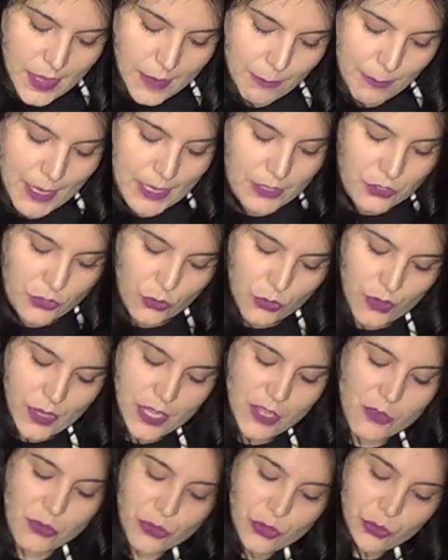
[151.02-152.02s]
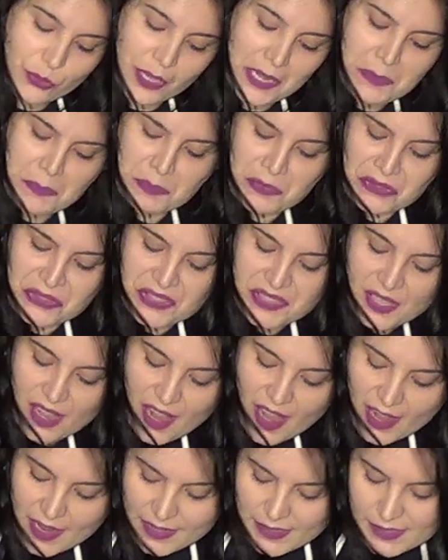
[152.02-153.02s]
Make sure that you scrape the
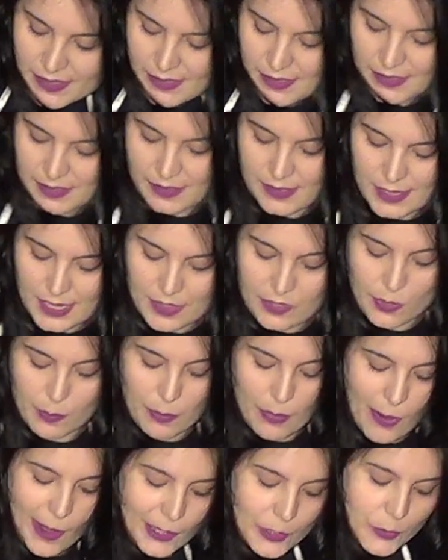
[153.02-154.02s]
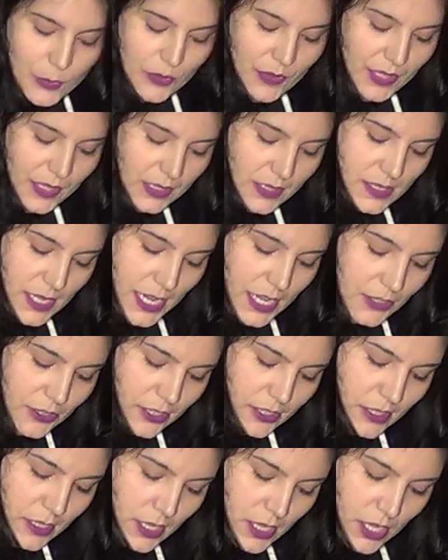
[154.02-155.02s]
sides and the bottom of the
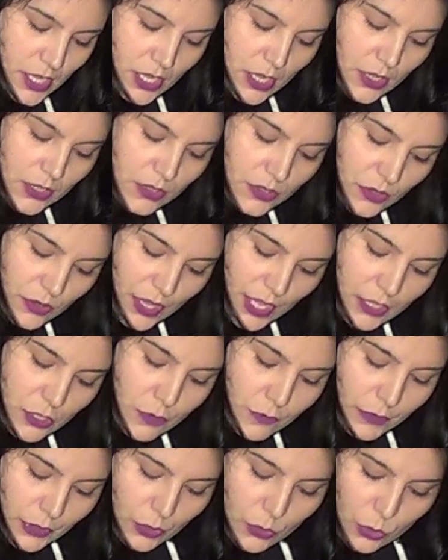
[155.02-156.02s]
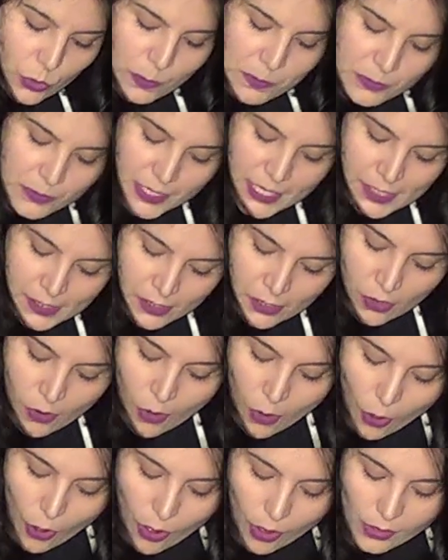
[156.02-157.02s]
container so that you've incorporated
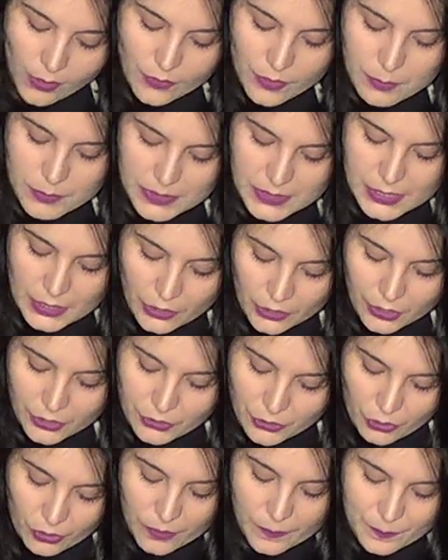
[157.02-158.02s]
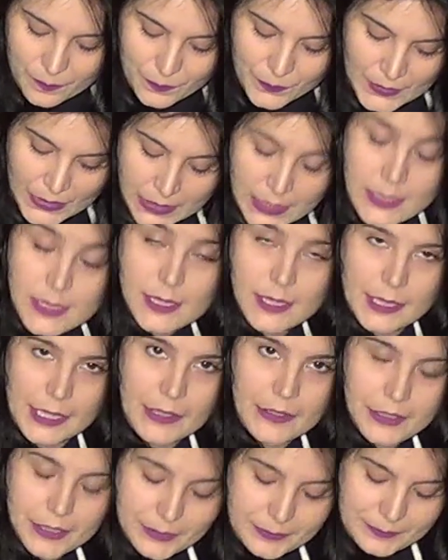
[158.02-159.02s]
all of the material
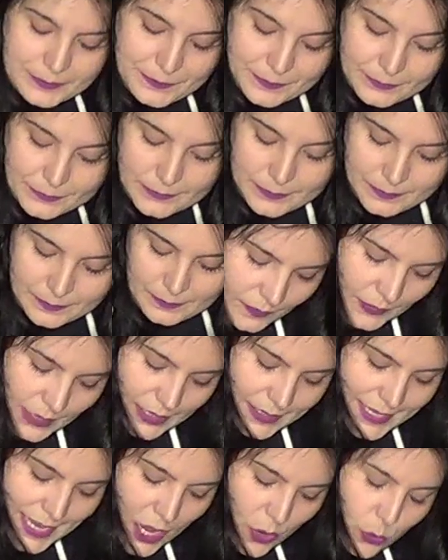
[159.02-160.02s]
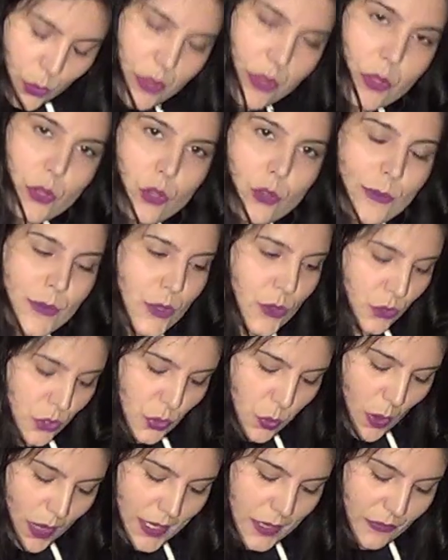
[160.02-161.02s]
together. Now with Umu
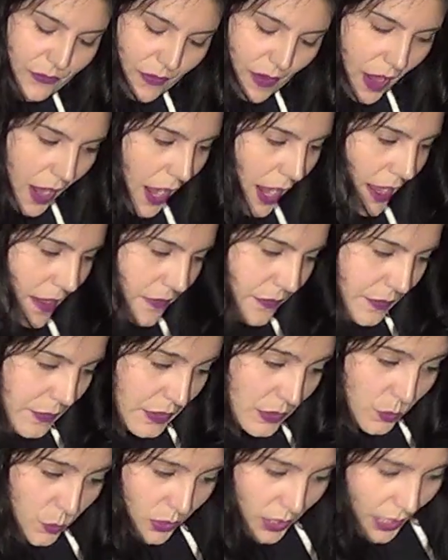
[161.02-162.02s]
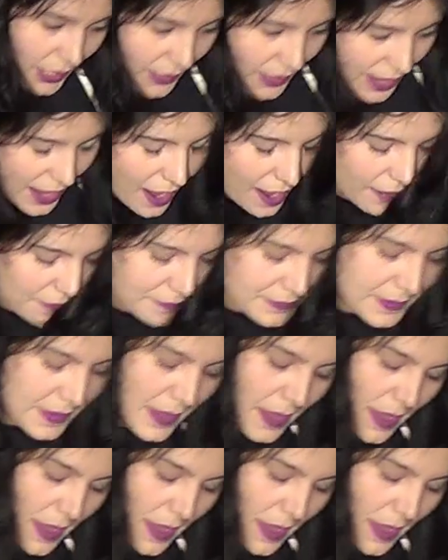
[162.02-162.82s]
25 is what I have.